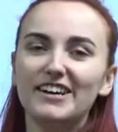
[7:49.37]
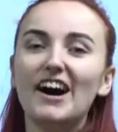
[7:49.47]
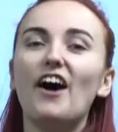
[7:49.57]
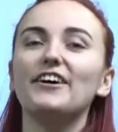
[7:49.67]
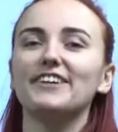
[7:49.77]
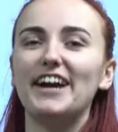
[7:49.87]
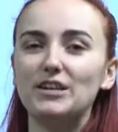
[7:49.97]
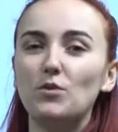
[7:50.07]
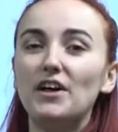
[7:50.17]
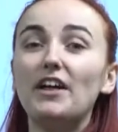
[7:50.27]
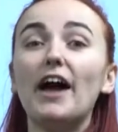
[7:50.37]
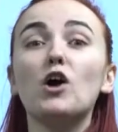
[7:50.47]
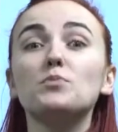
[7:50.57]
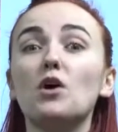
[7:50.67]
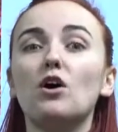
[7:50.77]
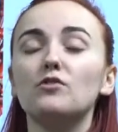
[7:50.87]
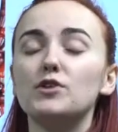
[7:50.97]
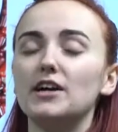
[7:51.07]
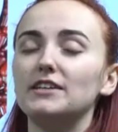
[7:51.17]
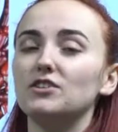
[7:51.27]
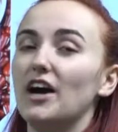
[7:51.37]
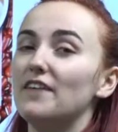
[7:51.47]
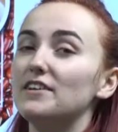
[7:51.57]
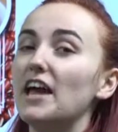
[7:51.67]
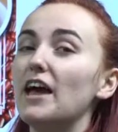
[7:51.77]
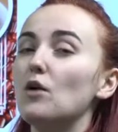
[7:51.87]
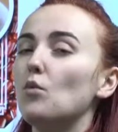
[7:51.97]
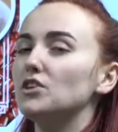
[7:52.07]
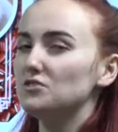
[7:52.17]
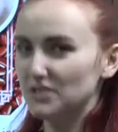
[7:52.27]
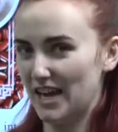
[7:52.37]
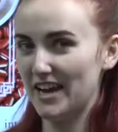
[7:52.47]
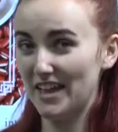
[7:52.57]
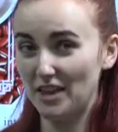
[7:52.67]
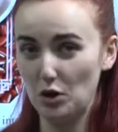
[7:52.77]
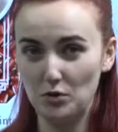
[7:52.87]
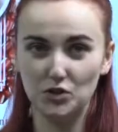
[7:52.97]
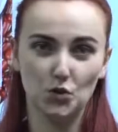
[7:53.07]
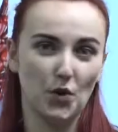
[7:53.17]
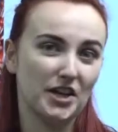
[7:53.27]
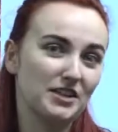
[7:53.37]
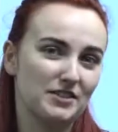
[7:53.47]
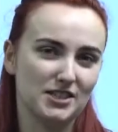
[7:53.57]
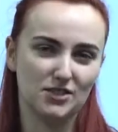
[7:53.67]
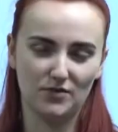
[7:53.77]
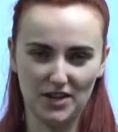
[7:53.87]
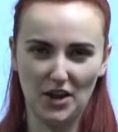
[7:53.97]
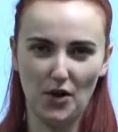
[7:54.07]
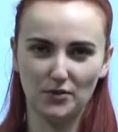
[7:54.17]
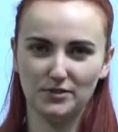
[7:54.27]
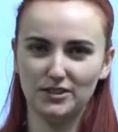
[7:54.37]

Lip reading: All right, well, I hope that all of you guys are having a wonderful day and that you enjoyed this video.